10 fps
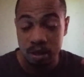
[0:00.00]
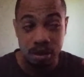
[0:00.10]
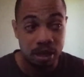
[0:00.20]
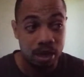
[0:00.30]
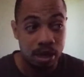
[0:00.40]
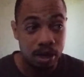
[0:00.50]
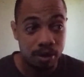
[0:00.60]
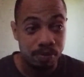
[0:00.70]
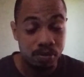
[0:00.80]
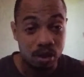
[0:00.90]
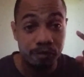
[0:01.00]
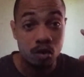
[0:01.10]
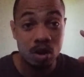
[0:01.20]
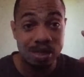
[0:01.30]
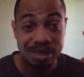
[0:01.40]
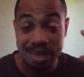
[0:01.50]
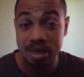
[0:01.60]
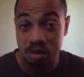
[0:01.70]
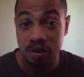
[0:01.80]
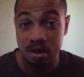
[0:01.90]
the voice
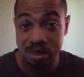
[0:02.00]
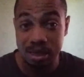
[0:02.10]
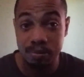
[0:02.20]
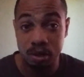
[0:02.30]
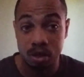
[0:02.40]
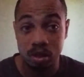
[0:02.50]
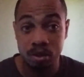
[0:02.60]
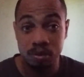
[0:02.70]
is very similar.